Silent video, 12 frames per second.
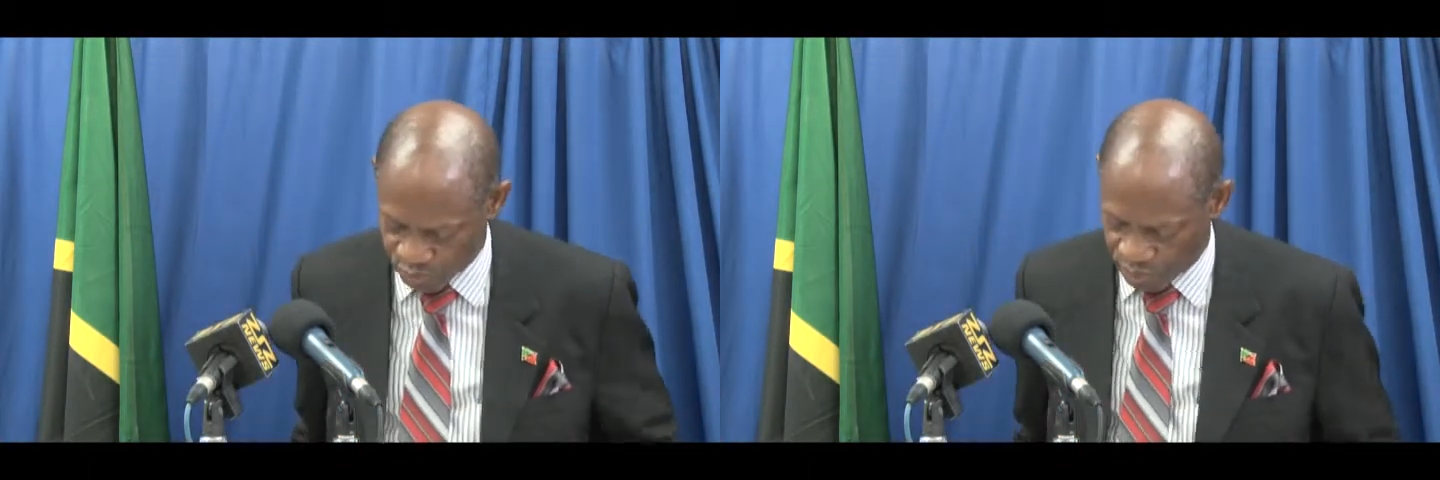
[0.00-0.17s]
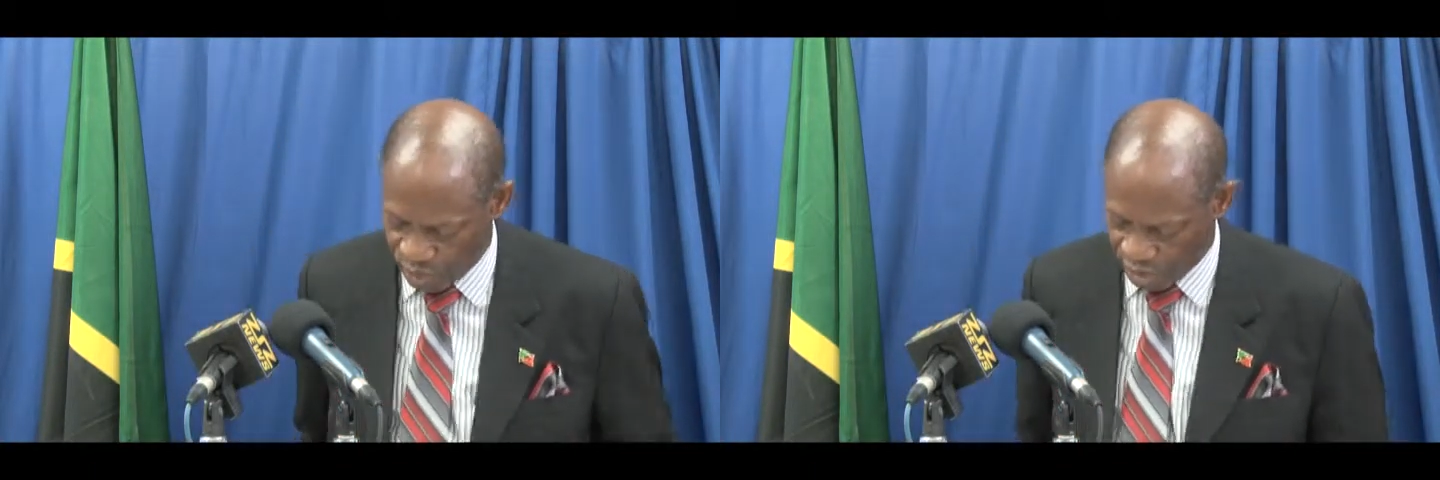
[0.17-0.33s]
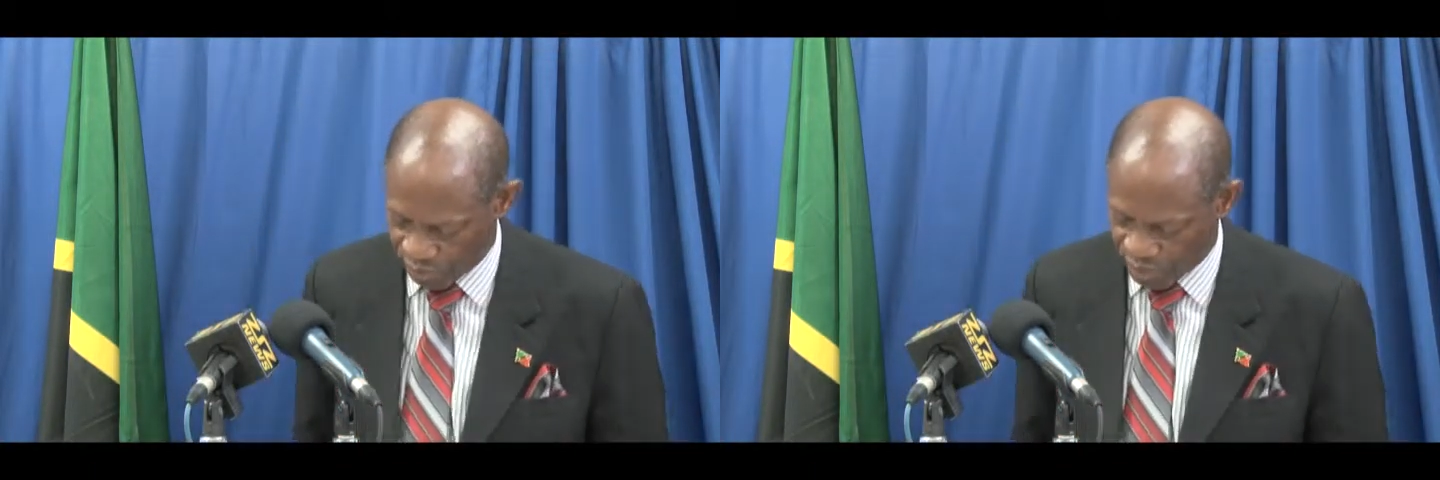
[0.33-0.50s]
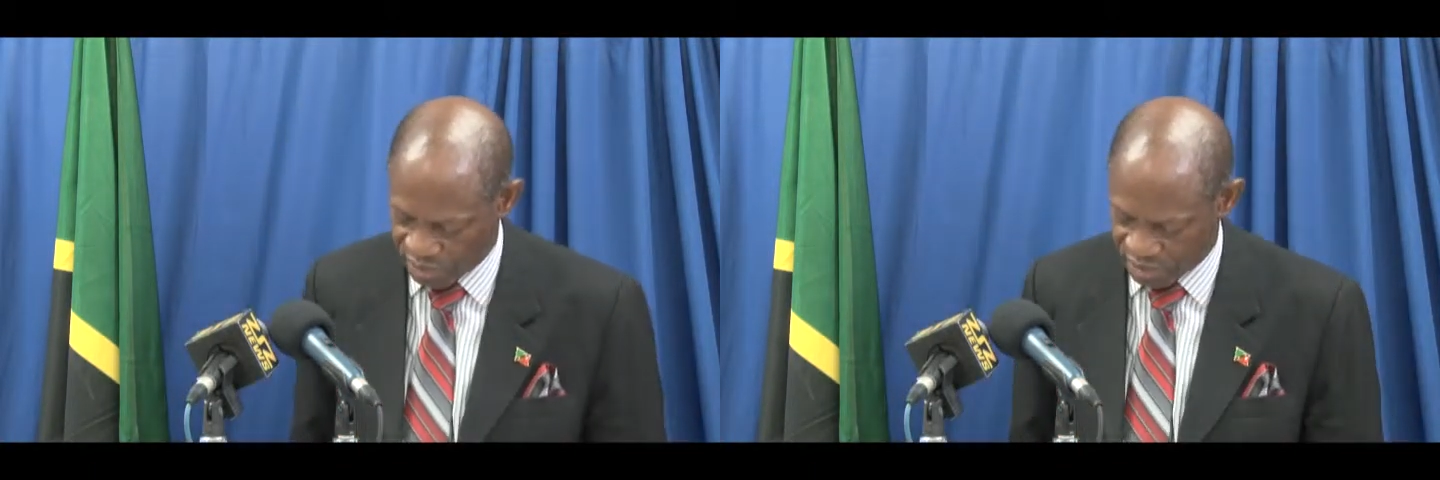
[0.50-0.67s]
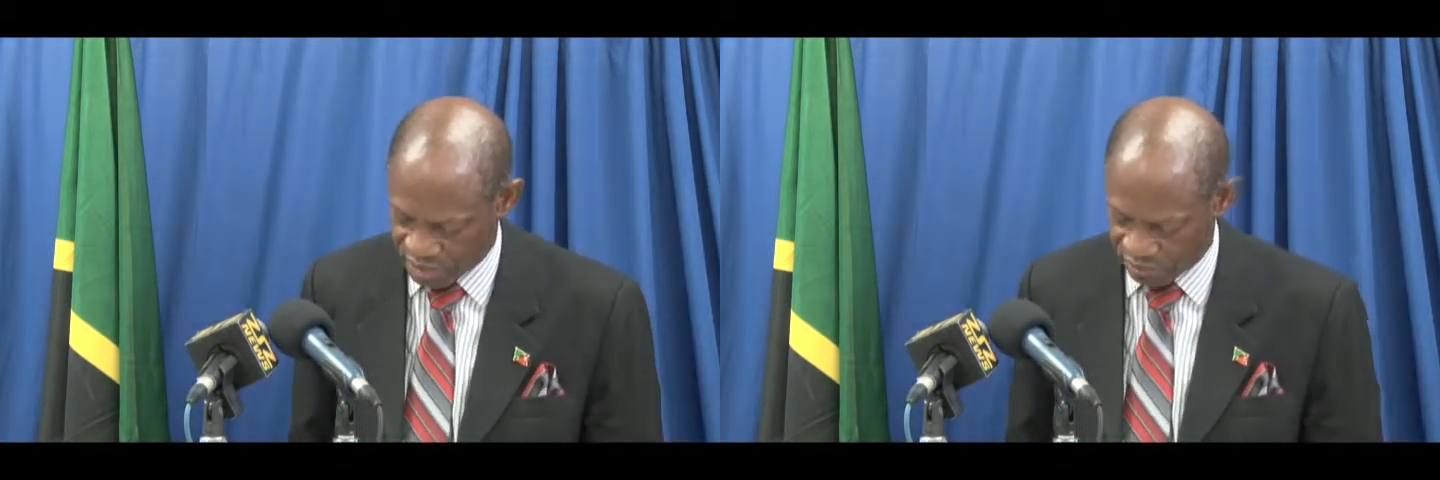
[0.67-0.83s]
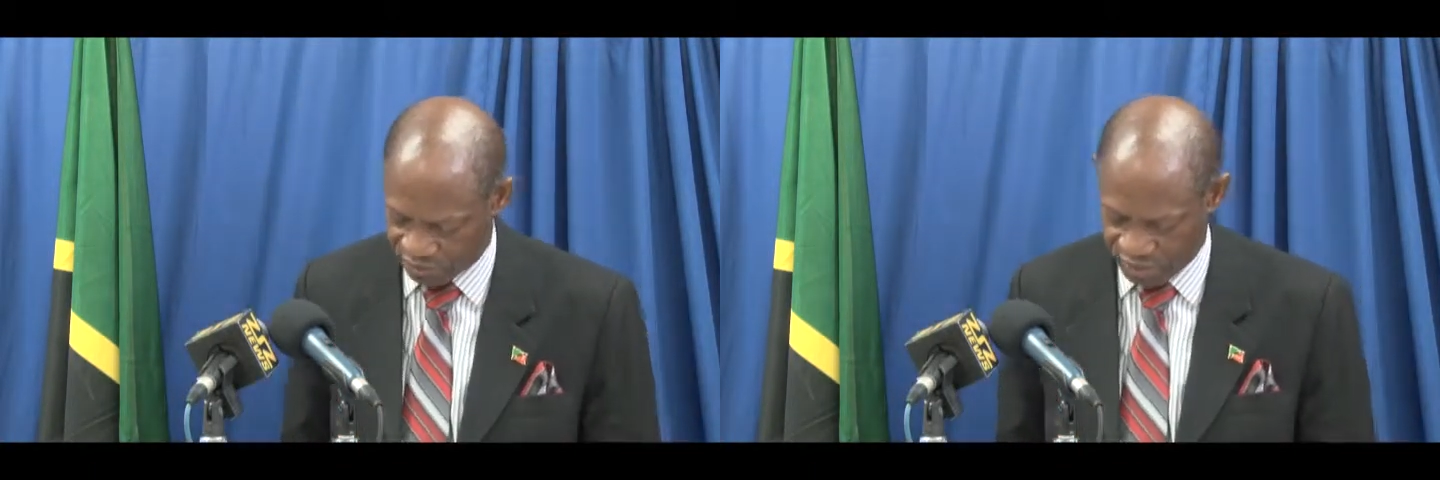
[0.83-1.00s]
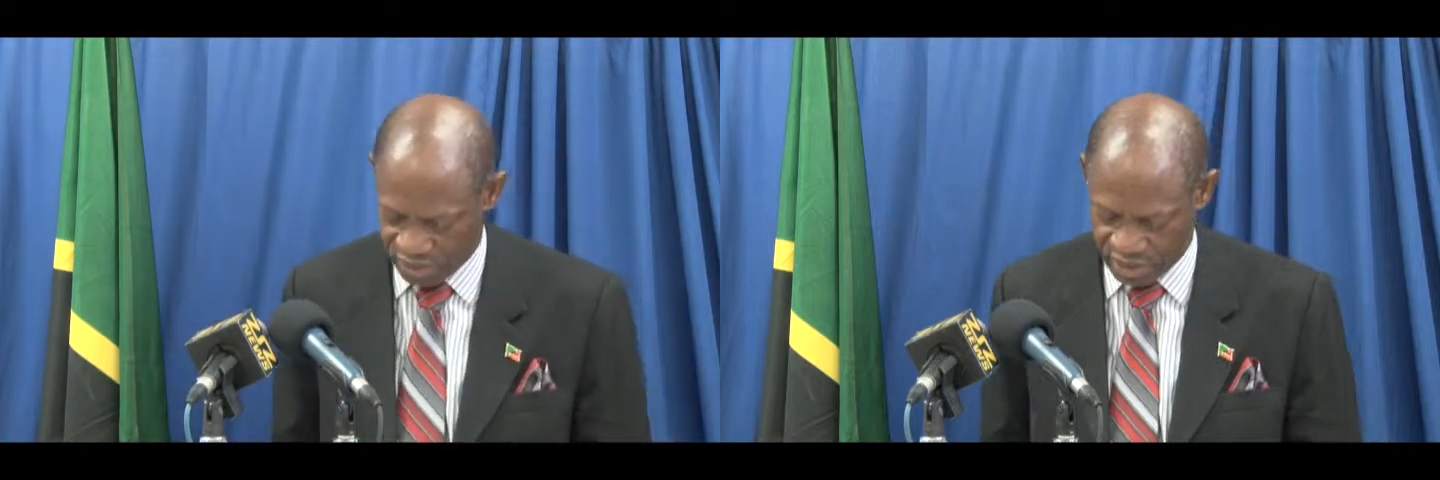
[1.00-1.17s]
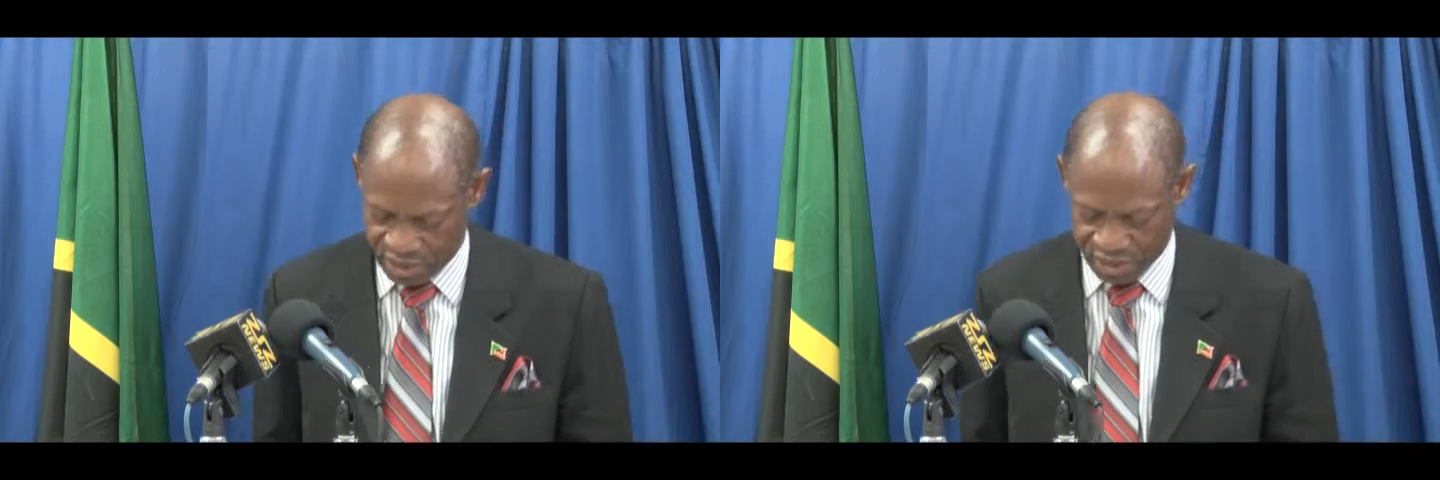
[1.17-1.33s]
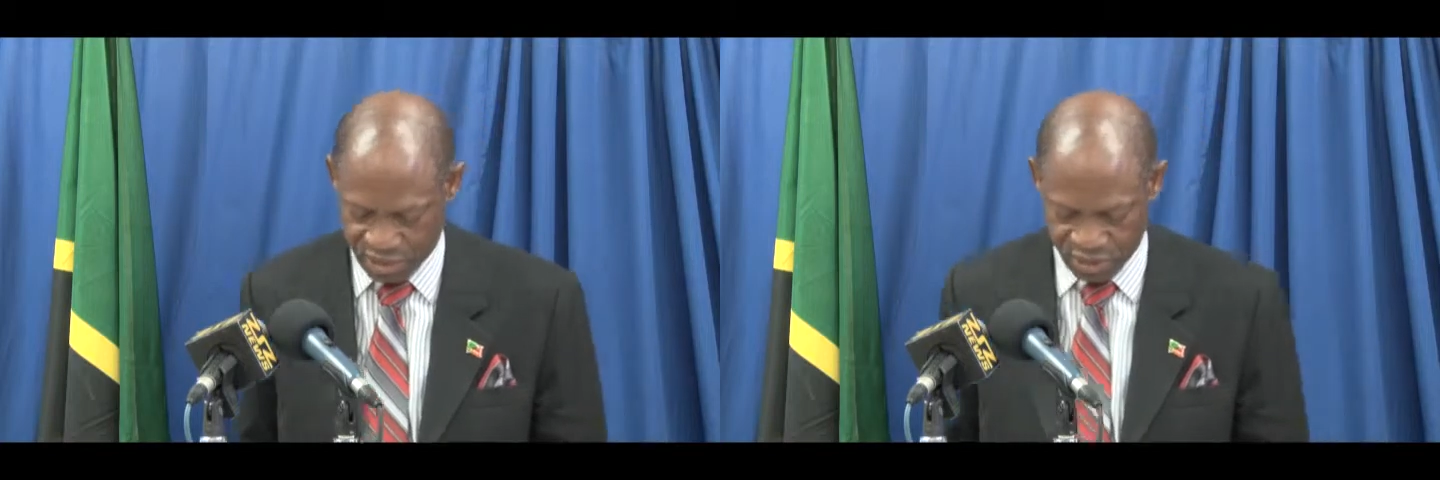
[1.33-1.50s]
apartments, and
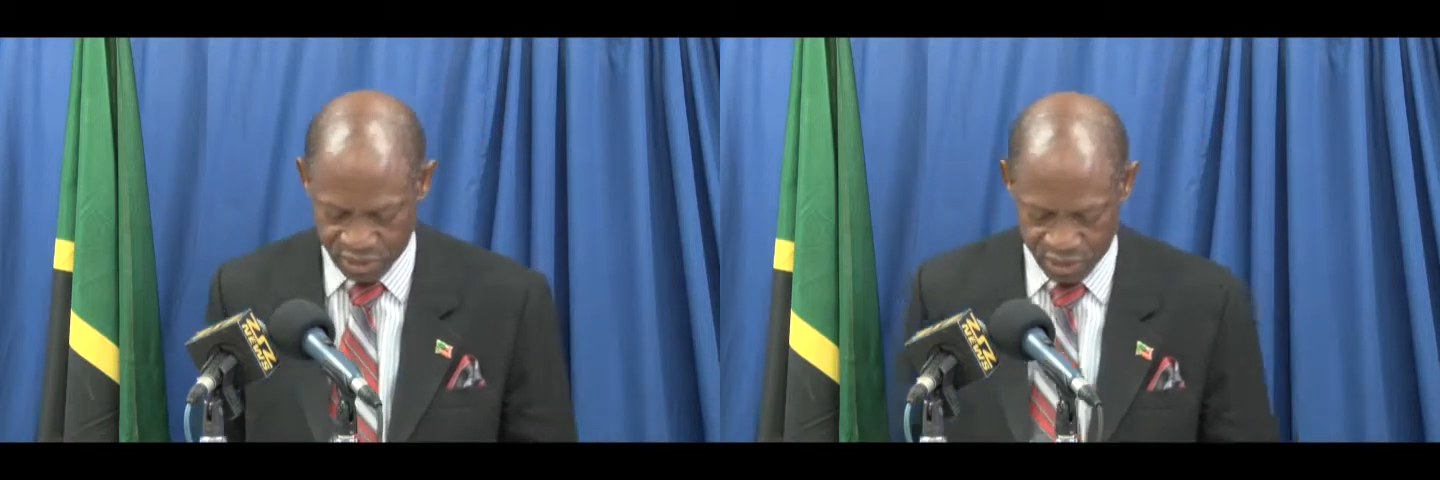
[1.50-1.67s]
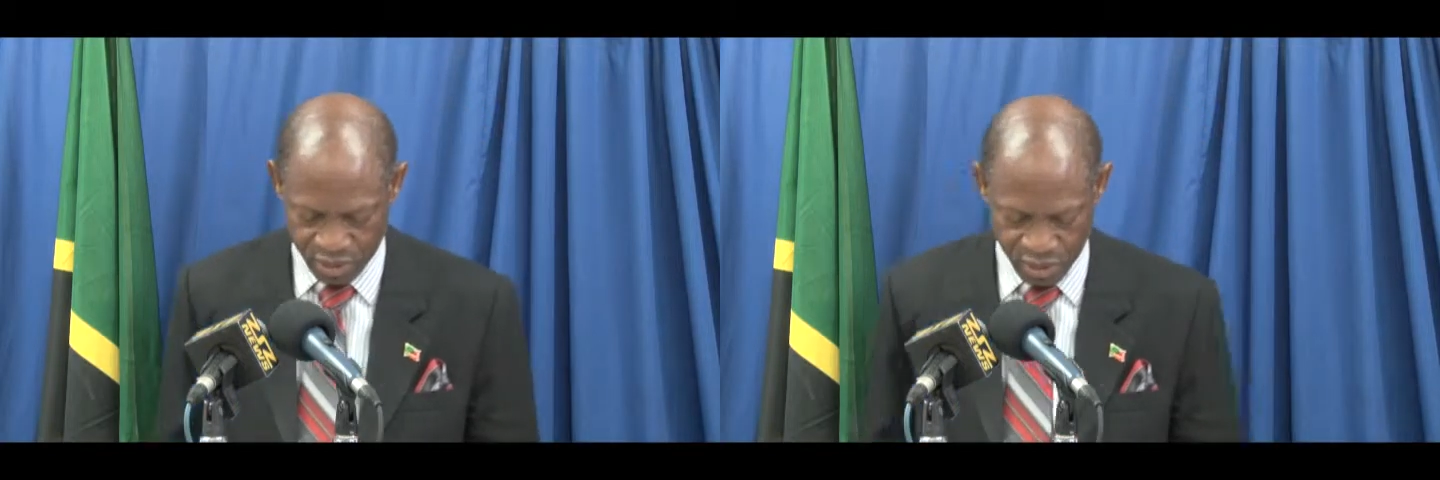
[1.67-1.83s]
villas,